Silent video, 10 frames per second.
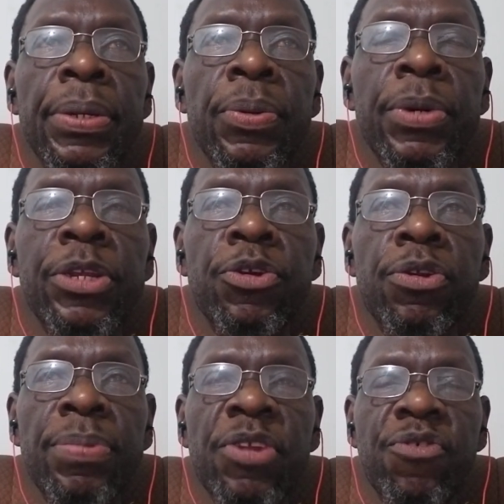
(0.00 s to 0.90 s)
which could
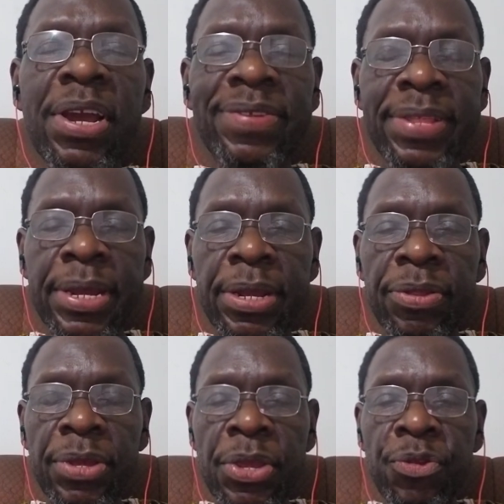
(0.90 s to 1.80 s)
be translated
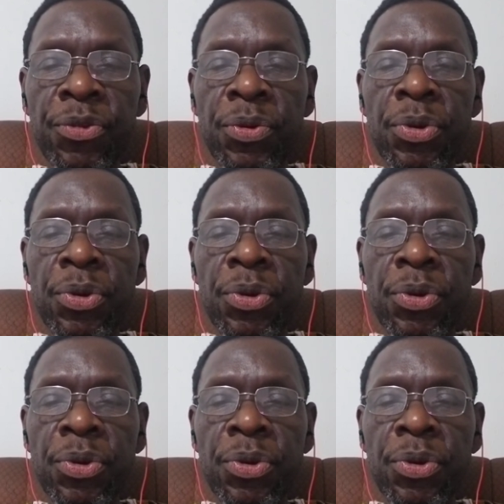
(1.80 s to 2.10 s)
into